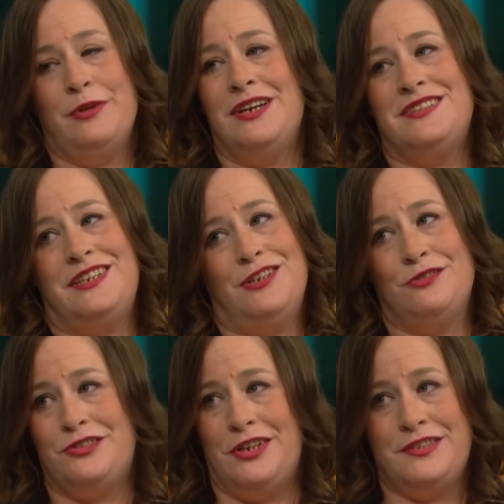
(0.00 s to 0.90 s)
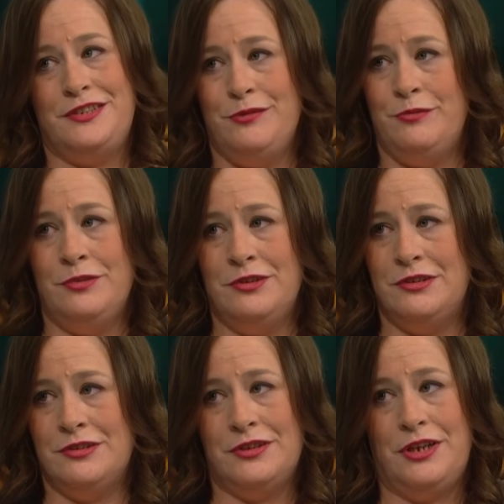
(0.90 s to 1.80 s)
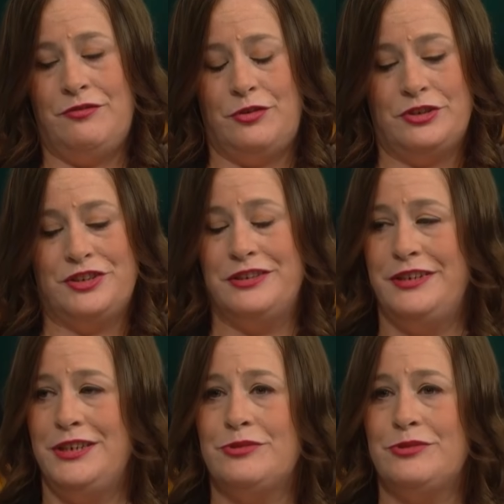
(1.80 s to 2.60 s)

because I don't trust him, mm -hmm. unfortunately.